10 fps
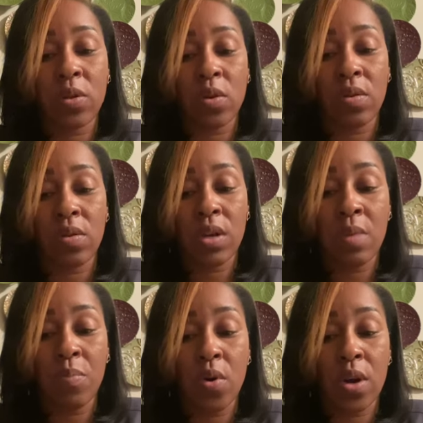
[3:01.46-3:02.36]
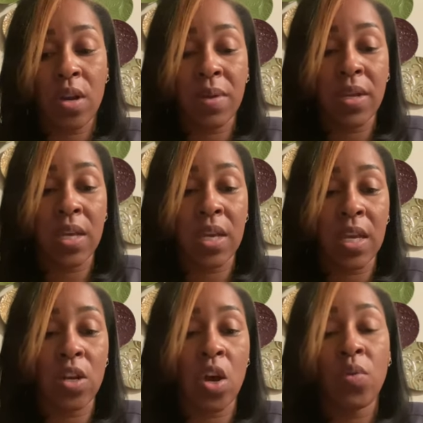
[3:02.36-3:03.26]
are important, but
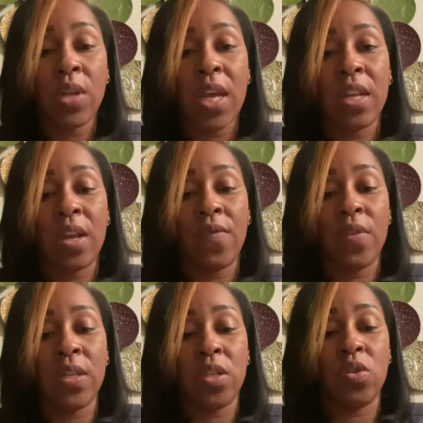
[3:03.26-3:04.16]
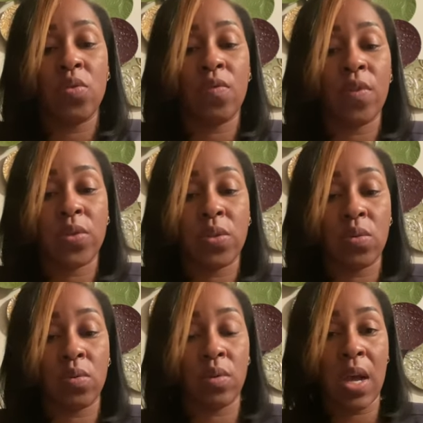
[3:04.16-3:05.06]
again, O negative is a
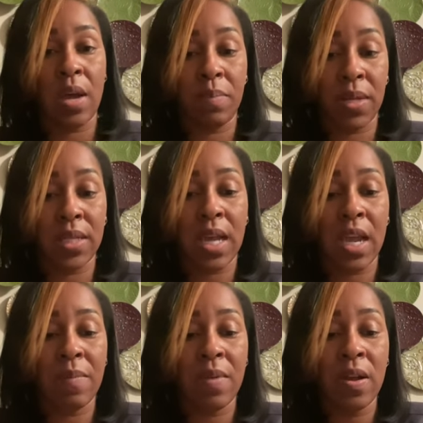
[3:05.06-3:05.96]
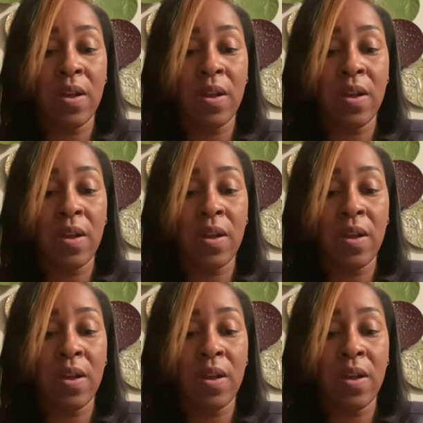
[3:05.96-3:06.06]
universal um, blood type.